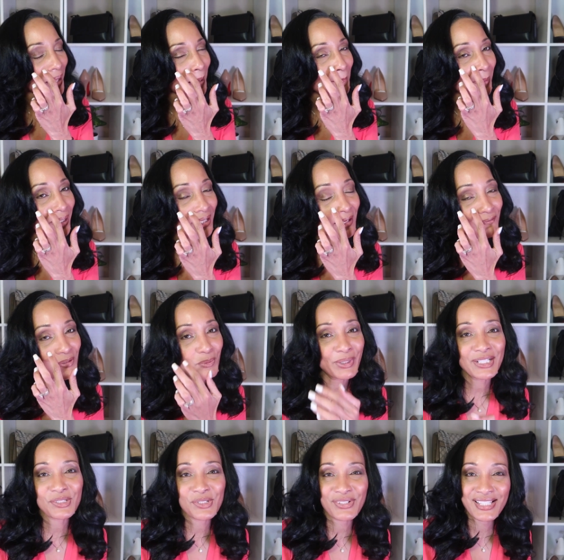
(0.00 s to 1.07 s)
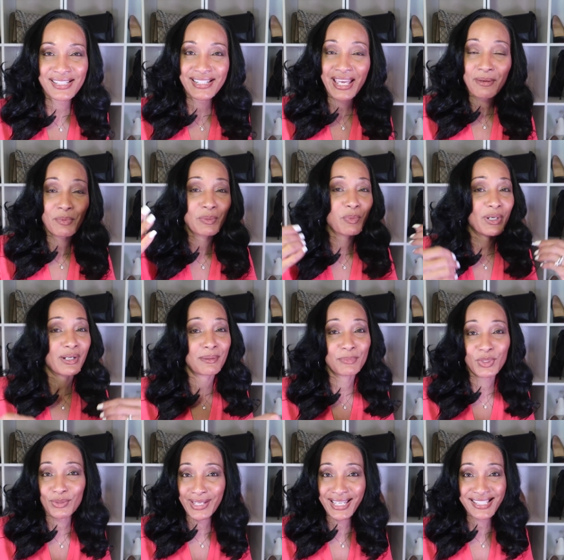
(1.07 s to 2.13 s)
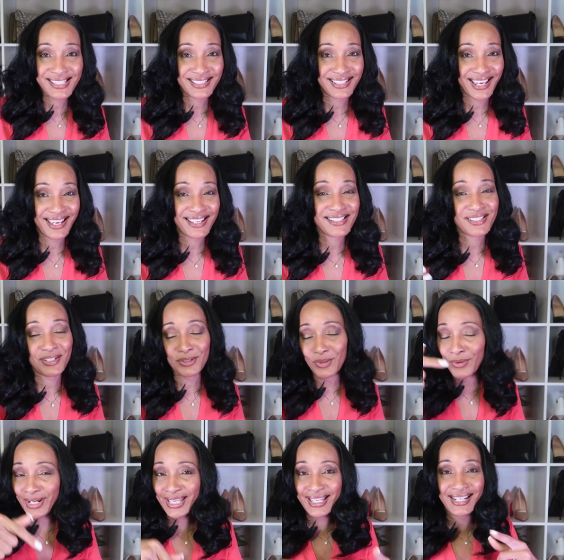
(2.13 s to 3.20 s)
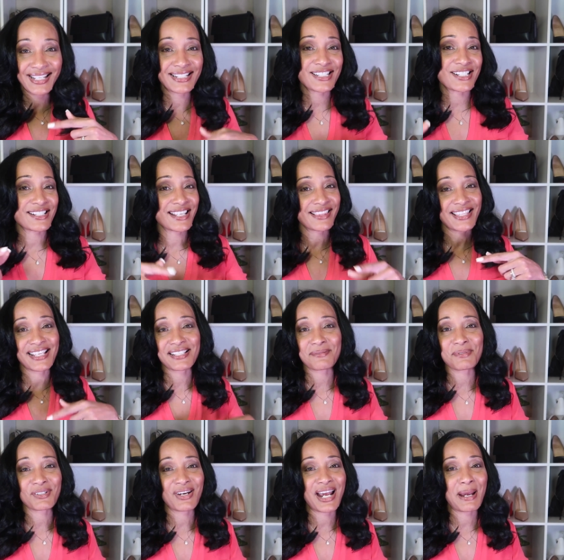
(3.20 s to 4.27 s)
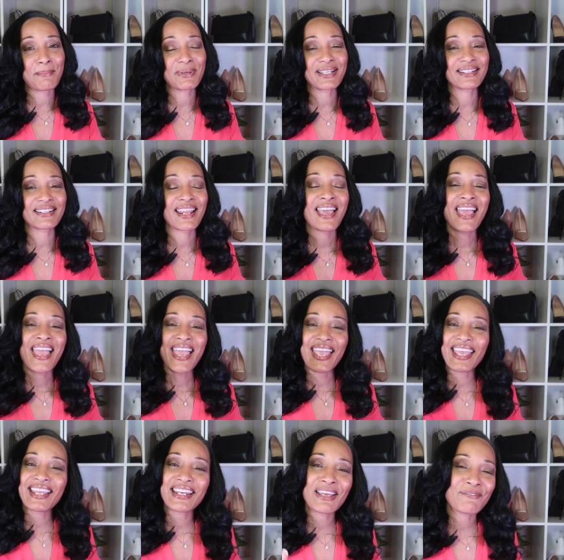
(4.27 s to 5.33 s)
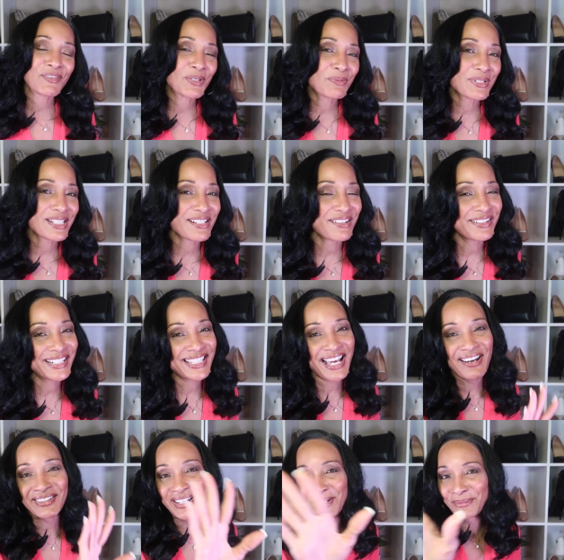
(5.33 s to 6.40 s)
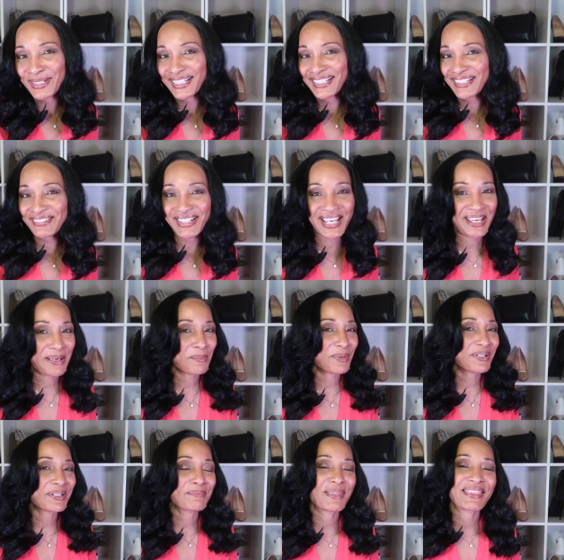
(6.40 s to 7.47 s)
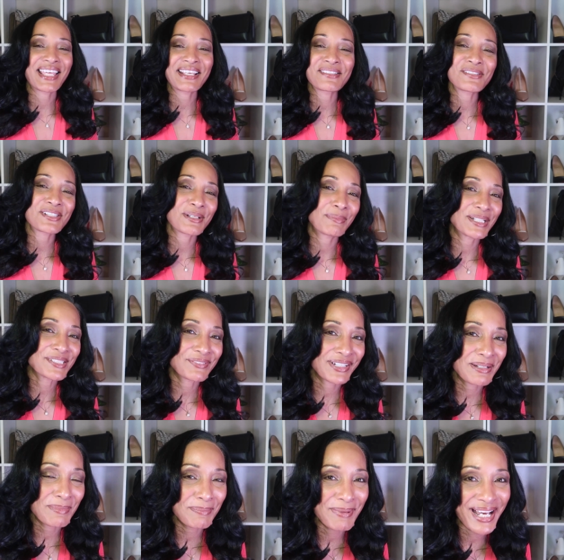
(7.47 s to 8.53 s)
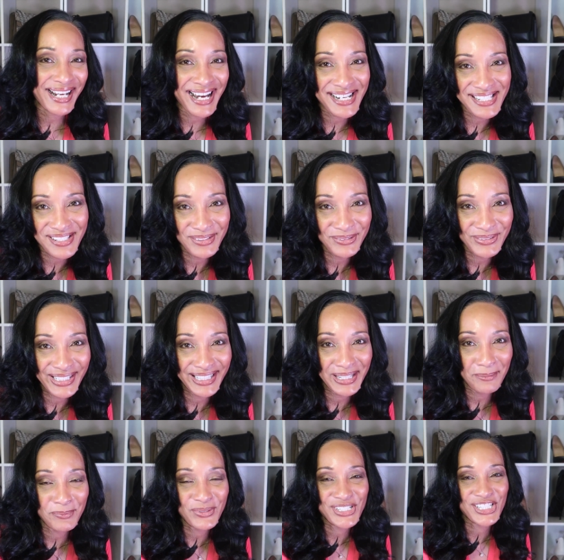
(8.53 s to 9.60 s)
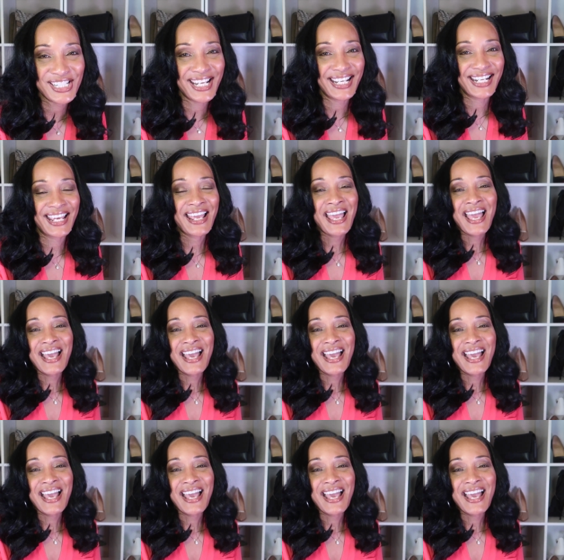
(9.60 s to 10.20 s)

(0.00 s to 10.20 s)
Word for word: But if you want to do it today, we welcome you in today. So go ahead and just hit that subscribe button. And if you're returning, y'all already know, hey, welcome and thank you so much for coming back. I so greatly appreciate it.